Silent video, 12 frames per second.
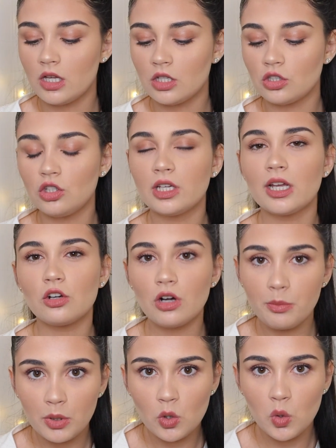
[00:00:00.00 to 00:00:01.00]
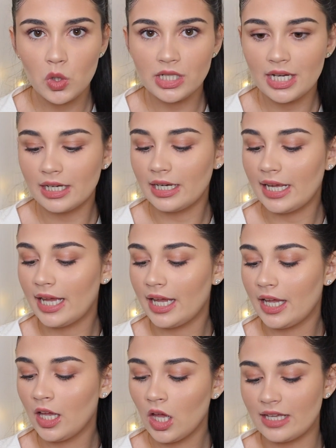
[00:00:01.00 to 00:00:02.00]
So you can crop
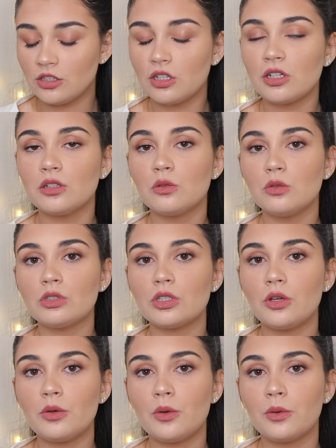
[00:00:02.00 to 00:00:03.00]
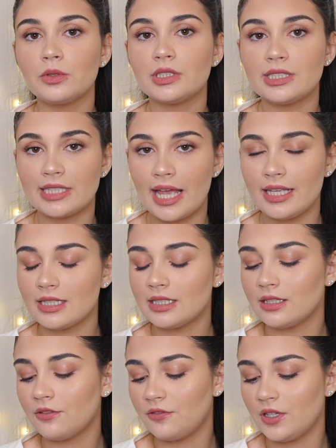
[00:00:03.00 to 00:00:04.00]
accordingly, and you can also
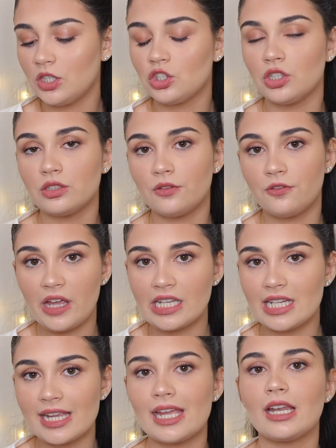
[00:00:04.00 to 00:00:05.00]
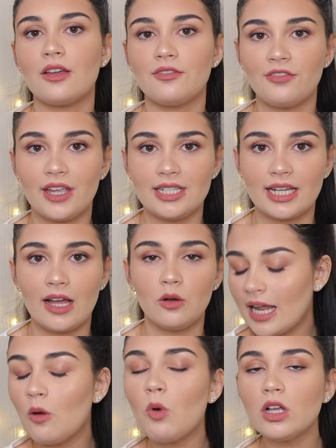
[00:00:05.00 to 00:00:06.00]
set the features of fading in and fading
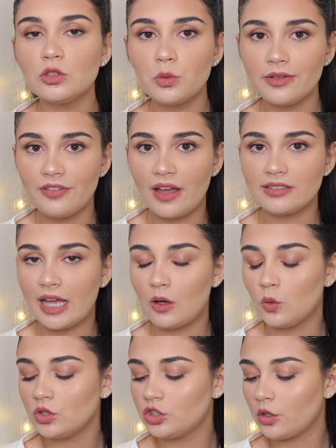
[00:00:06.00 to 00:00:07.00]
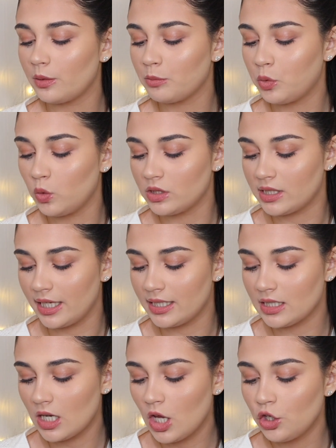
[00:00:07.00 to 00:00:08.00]
out. Now once we've had that audio
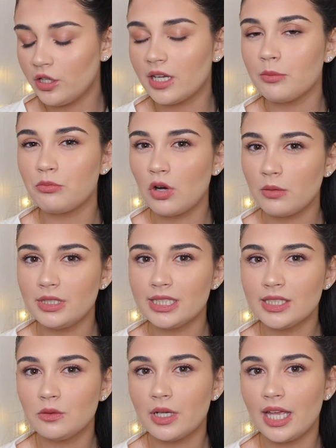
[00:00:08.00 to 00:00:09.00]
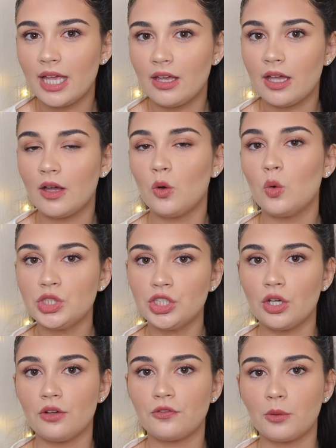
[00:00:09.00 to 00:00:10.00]
imported, you can probably still hear
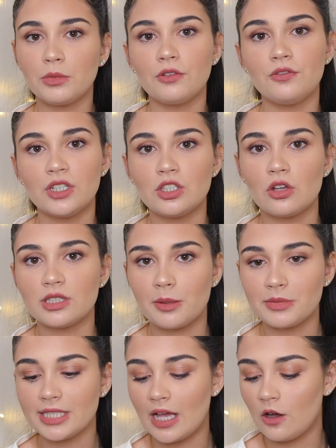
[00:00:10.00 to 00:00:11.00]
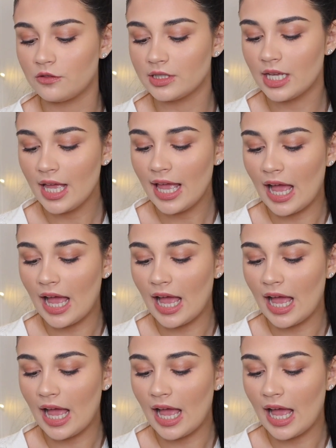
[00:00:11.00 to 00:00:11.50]
audio from the videos themselves.